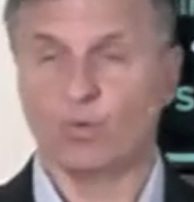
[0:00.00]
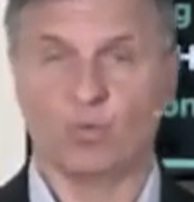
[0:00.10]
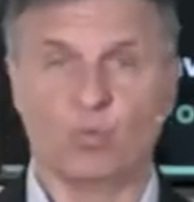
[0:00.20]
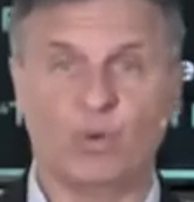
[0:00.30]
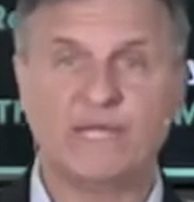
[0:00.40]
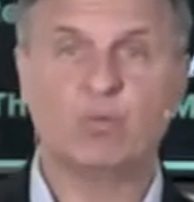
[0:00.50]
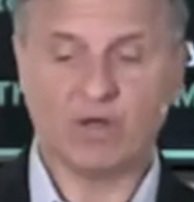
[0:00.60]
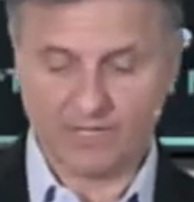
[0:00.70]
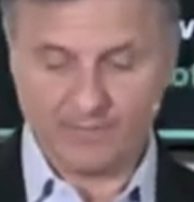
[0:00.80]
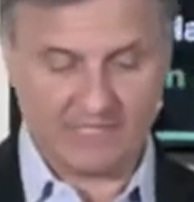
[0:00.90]
We
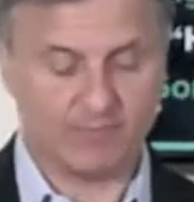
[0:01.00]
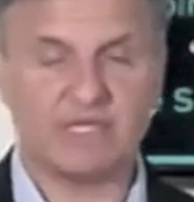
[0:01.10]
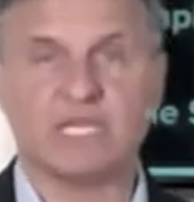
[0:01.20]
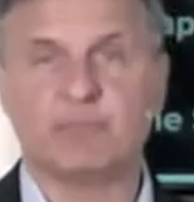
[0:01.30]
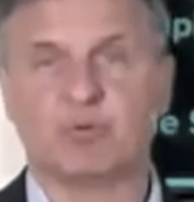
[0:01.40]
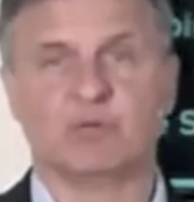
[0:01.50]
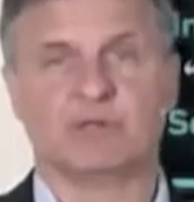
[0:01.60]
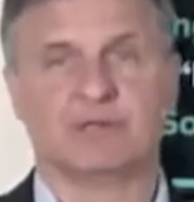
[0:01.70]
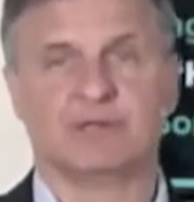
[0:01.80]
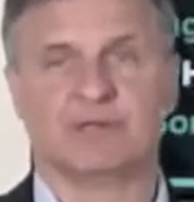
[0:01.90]
want to be people
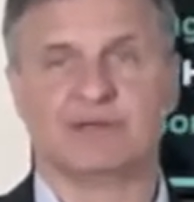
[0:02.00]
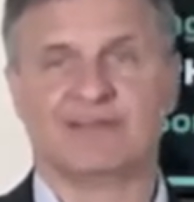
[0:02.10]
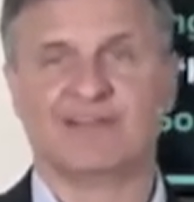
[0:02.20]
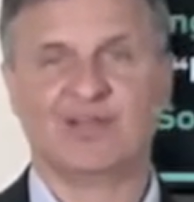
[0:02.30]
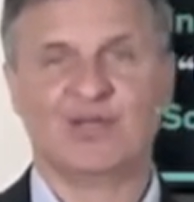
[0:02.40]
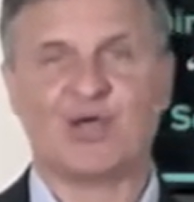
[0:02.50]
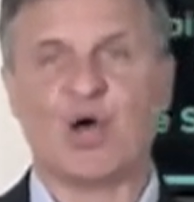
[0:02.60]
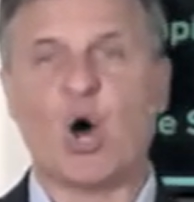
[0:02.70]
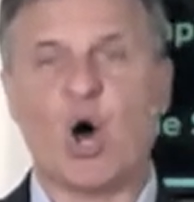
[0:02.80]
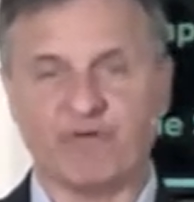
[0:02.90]

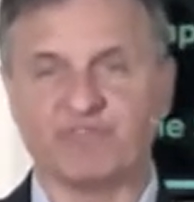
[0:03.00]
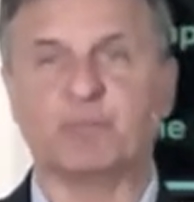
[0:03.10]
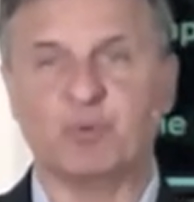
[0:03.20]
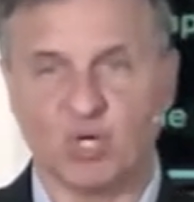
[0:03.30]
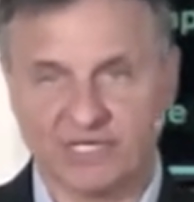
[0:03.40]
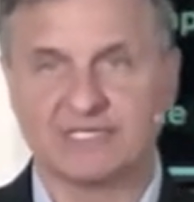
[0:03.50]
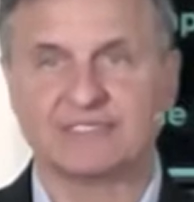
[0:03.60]
of the book.